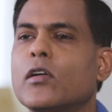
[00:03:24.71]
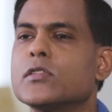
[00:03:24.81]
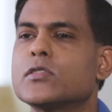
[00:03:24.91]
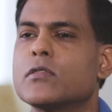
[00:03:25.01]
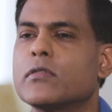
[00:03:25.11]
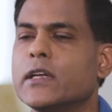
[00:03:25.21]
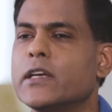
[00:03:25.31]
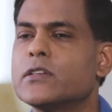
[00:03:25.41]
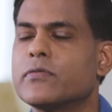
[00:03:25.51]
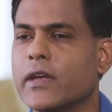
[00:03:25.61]
also
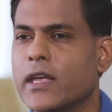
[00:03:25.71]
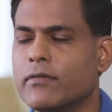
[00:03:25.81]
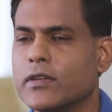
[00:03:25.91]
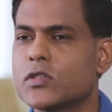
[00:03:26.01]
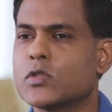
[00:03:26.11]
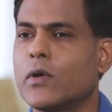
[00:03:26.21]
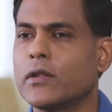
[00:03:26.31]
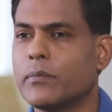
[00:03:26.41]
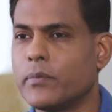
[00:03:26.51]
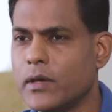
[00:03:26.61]
release forgiveness to
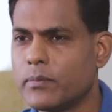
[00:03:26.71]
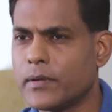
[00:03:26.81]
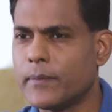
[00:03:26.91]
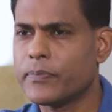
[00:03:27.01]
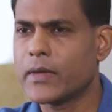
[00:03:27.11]
other people.